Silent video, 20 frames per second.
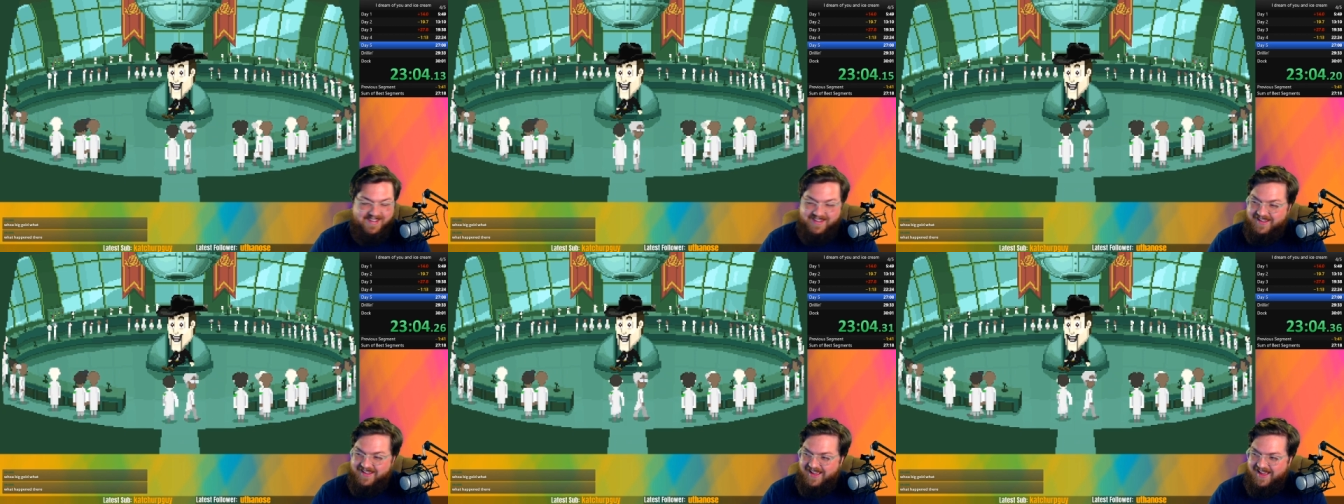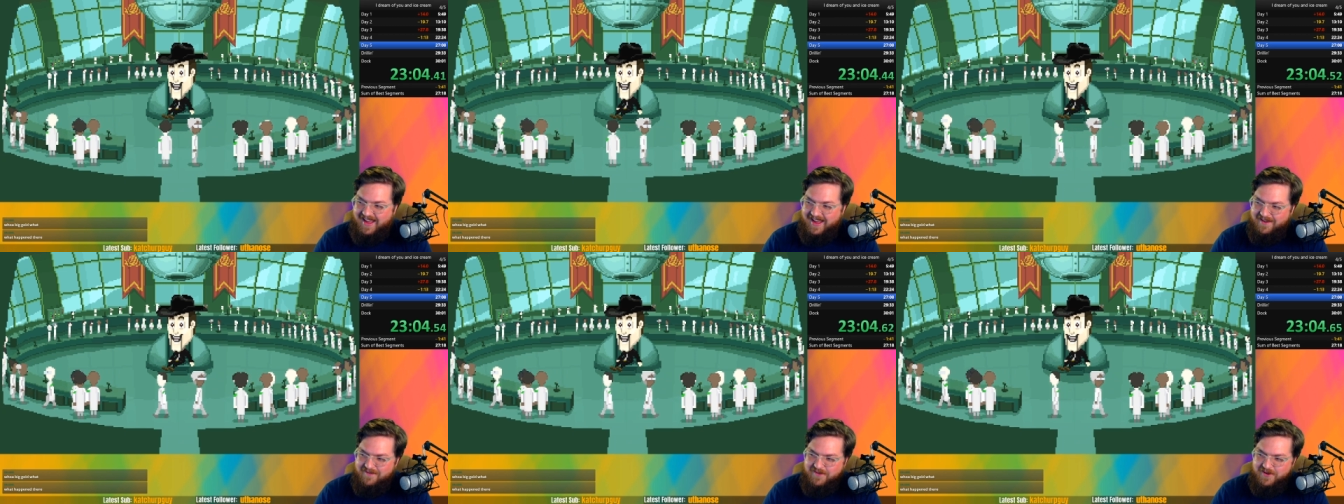yeah,
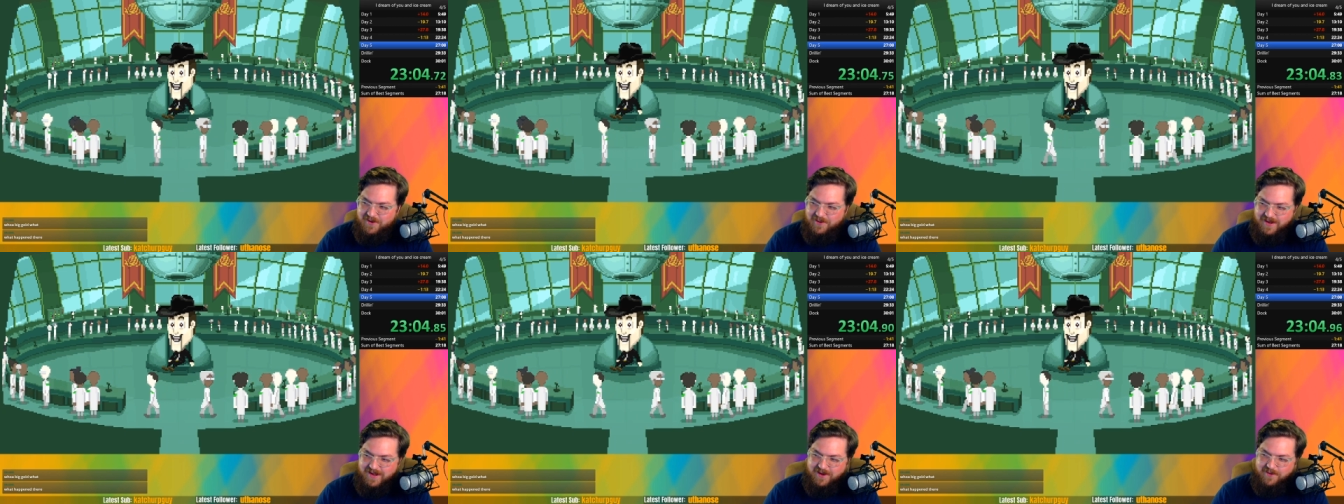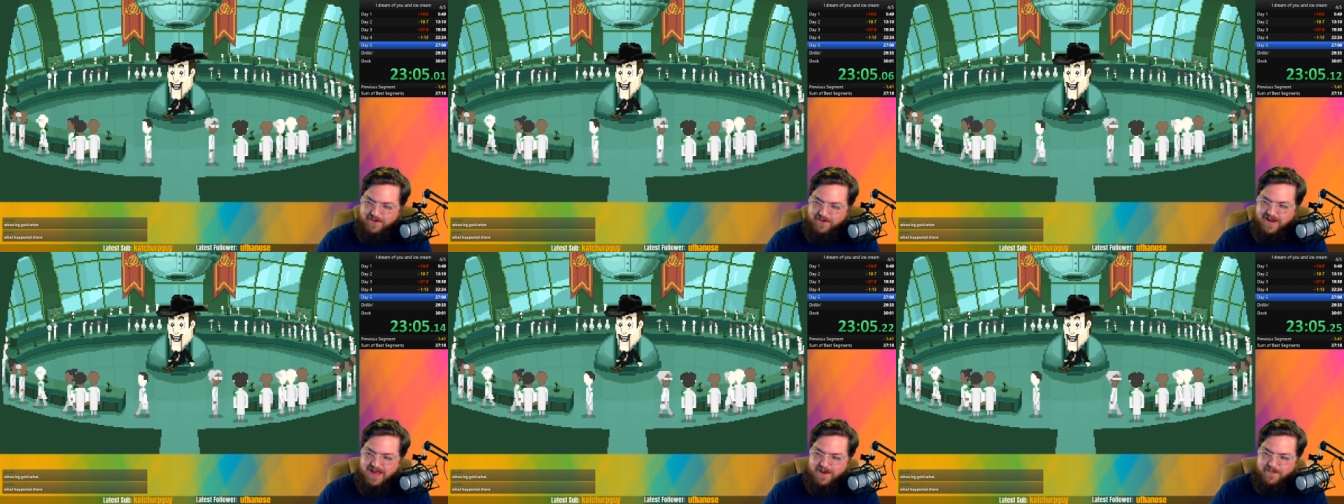I have no idea
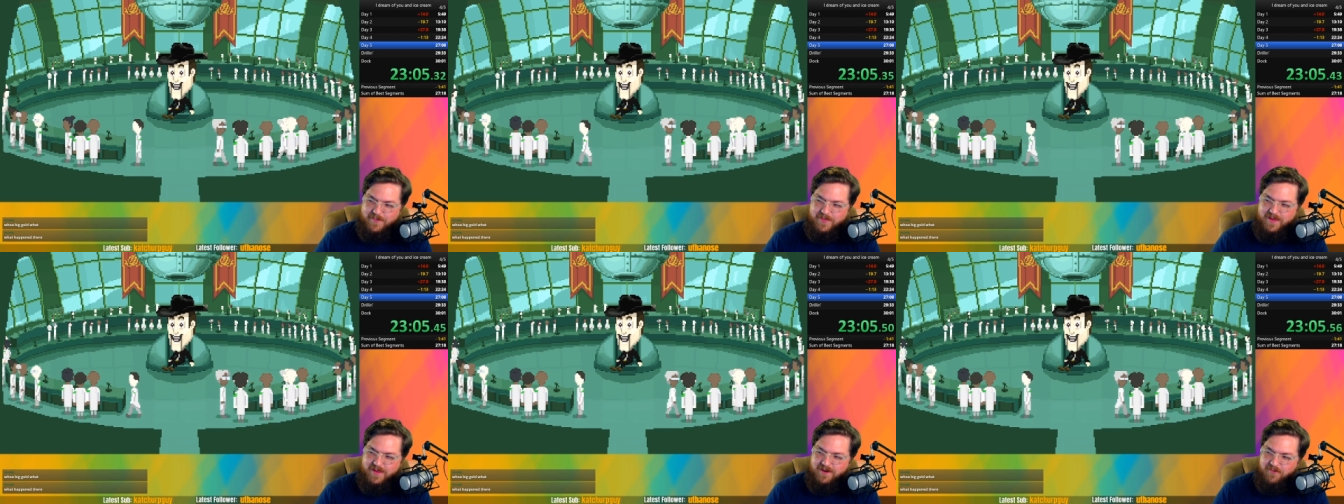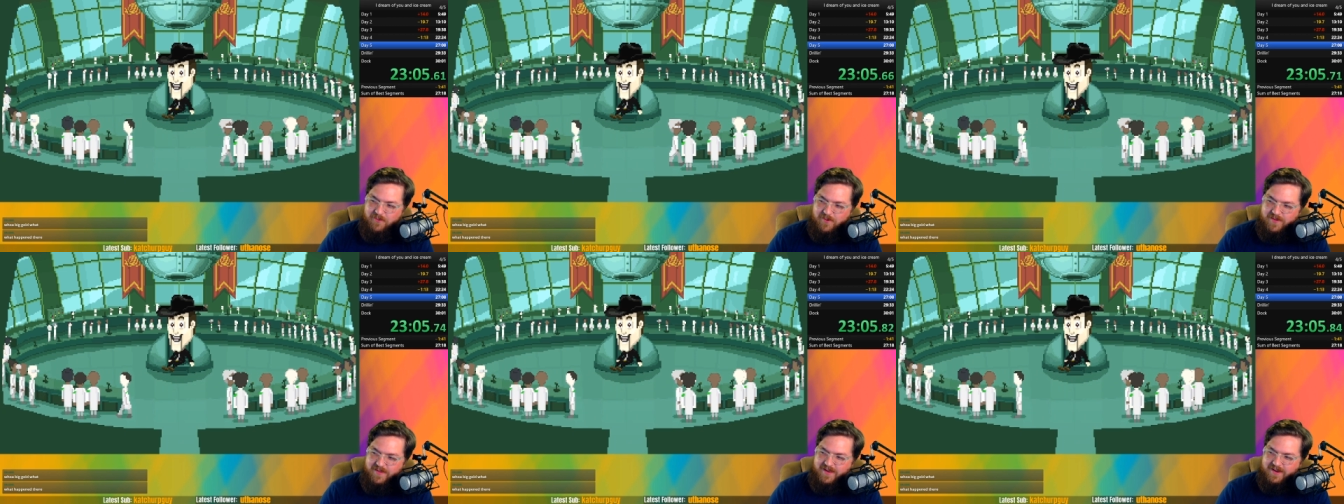what happened there,
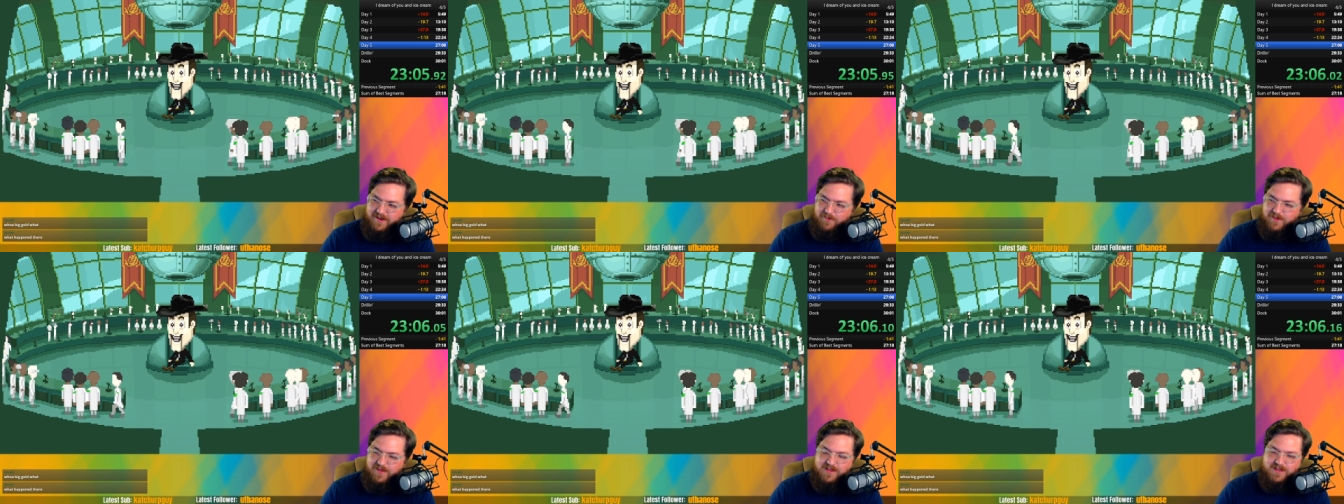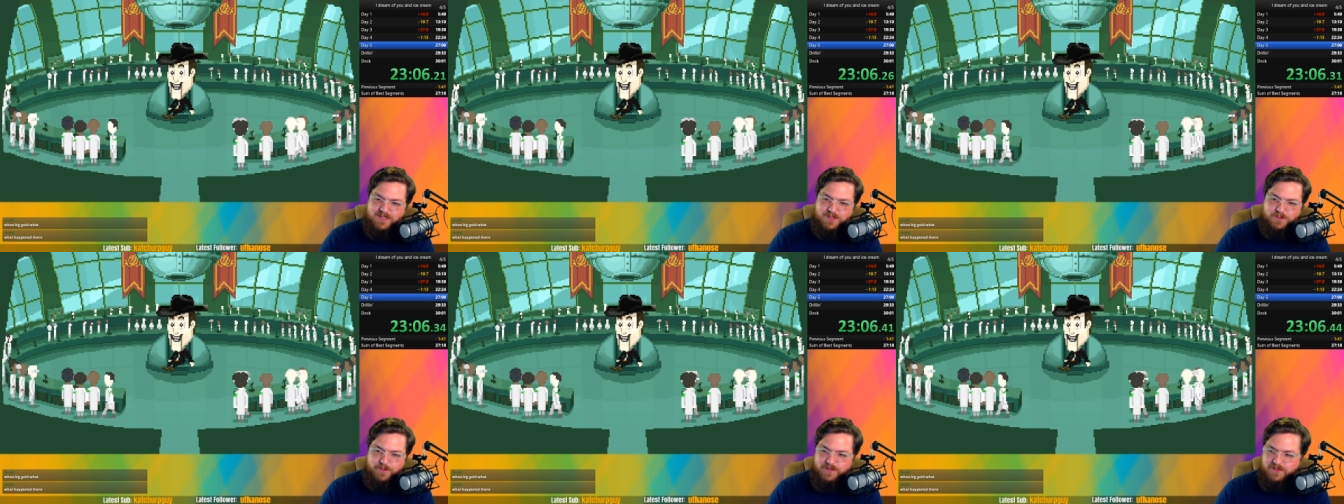why that why
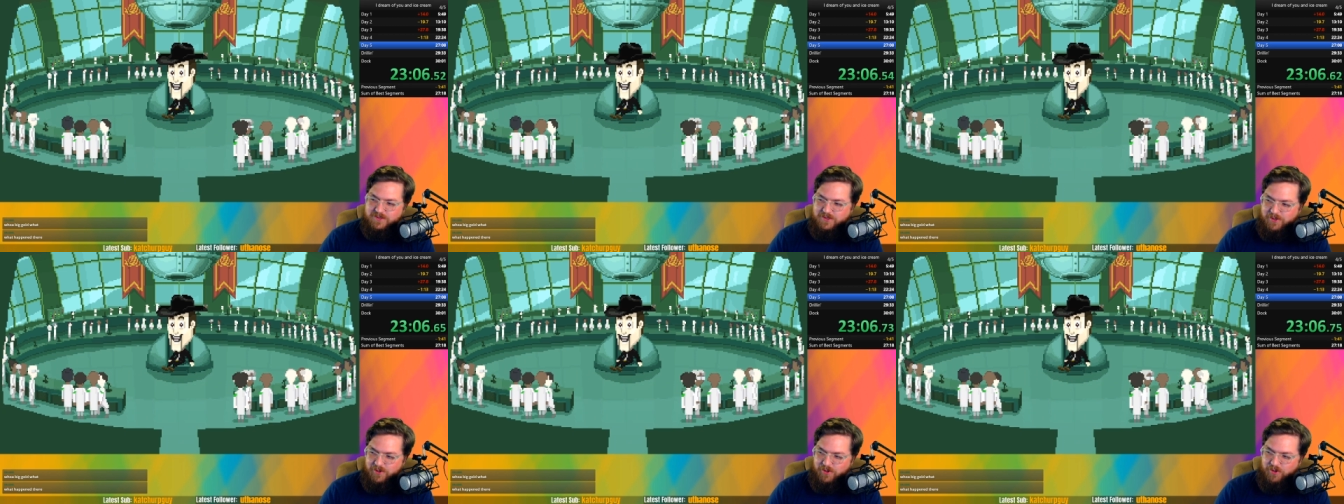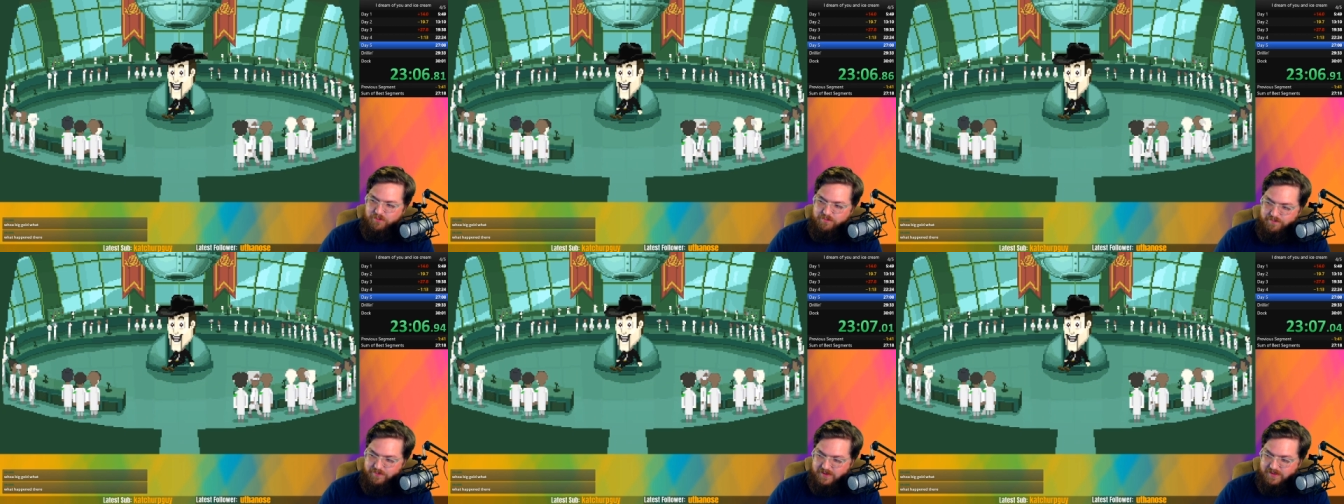that split is
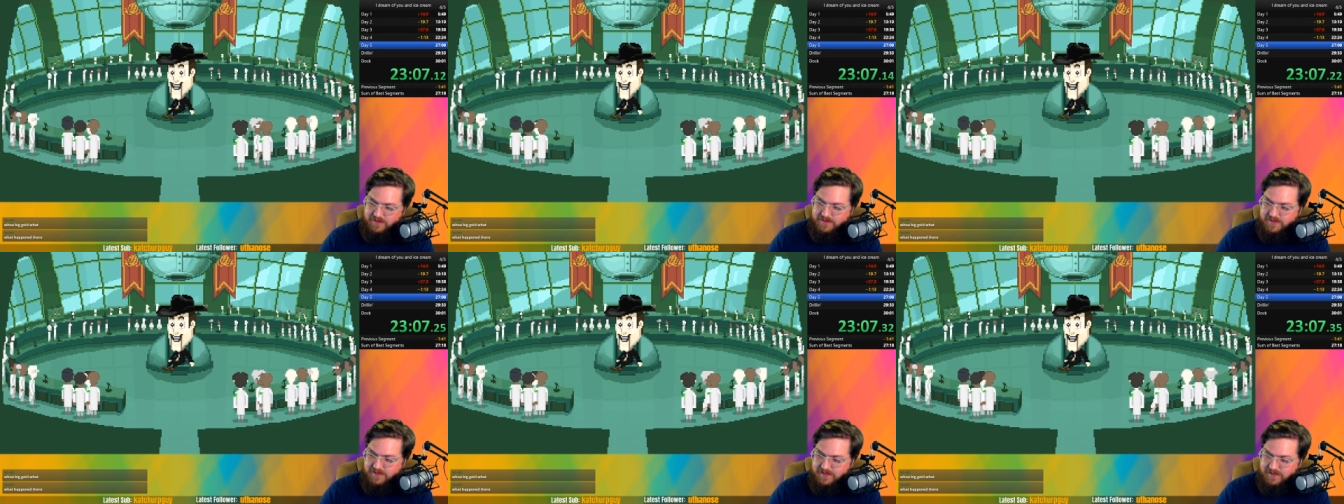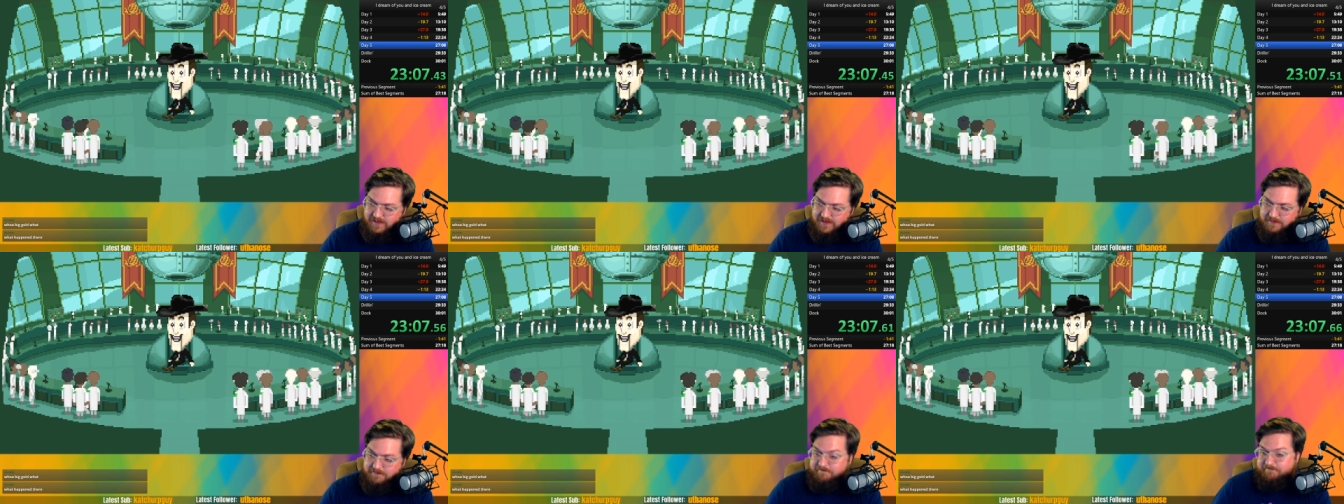gold? but
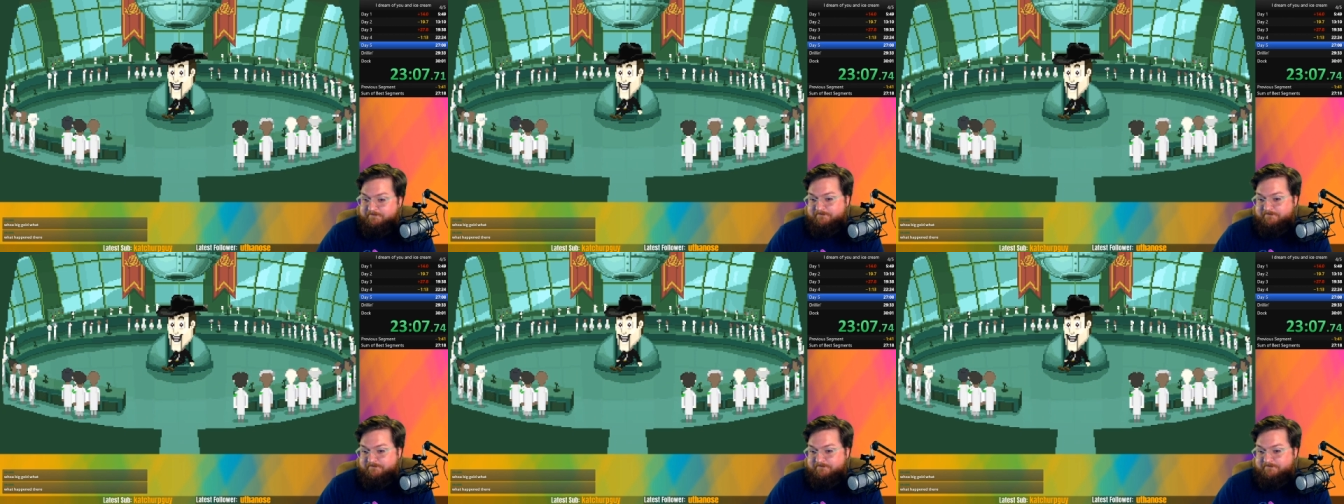uh,